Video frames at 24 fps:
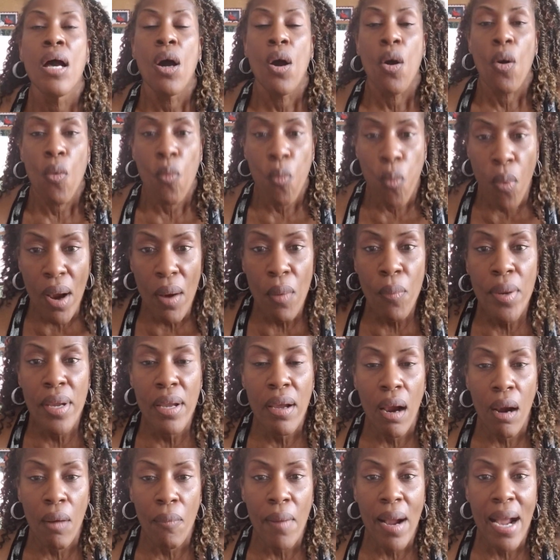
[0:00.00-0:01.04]
Where we
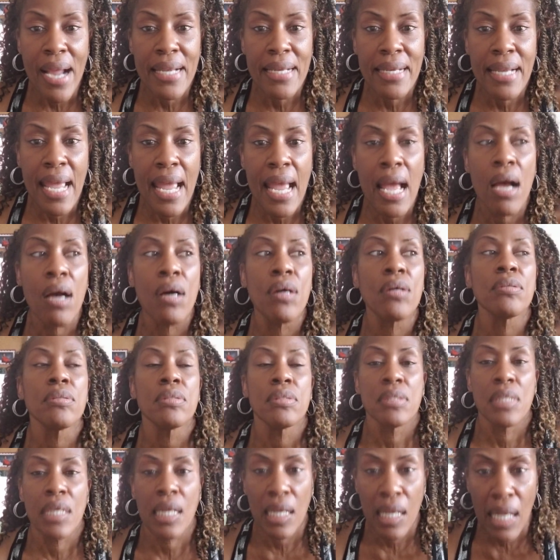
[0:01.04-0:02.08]
are right now,
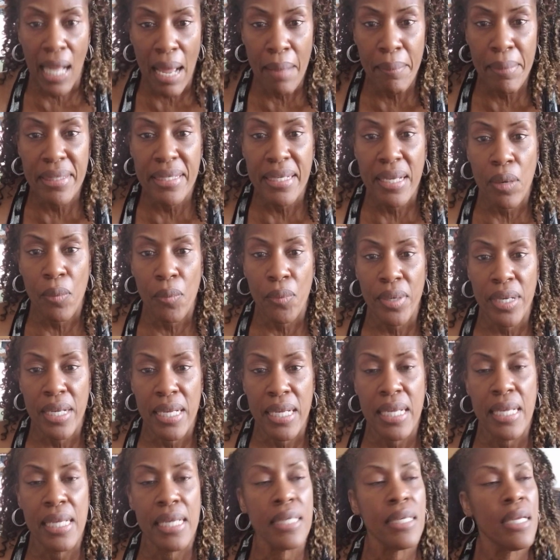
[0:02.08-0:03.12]
the climate that we're
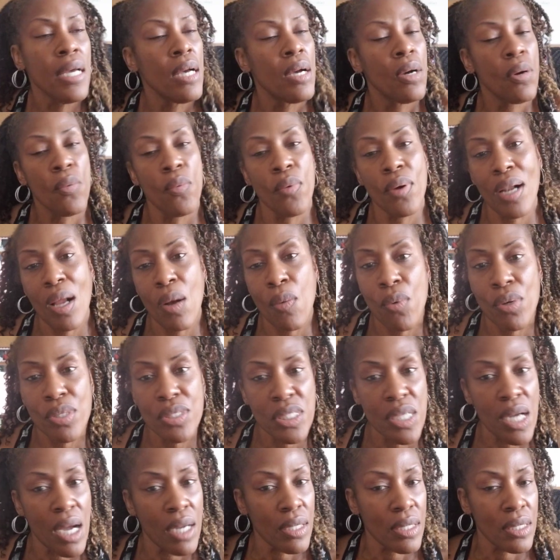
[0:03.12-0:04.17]
in, what I want
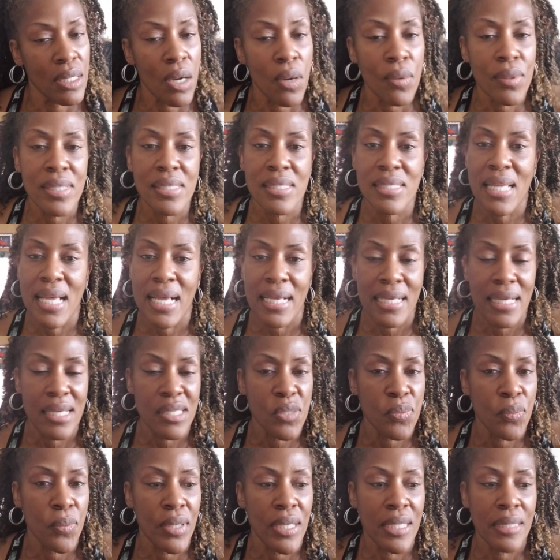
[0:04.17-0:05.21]
y'all to know is that,
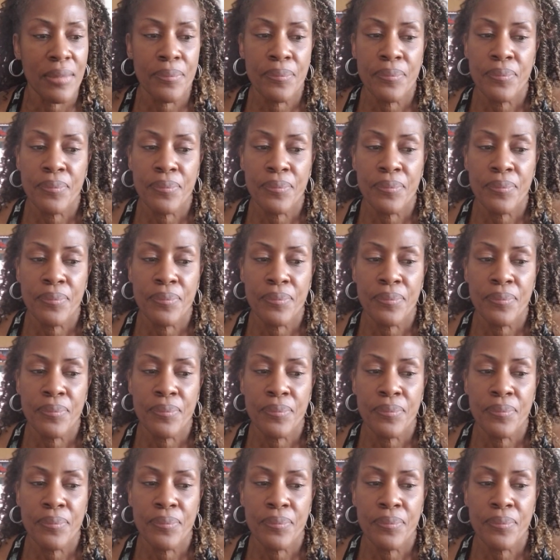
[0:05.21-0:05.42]
guess what?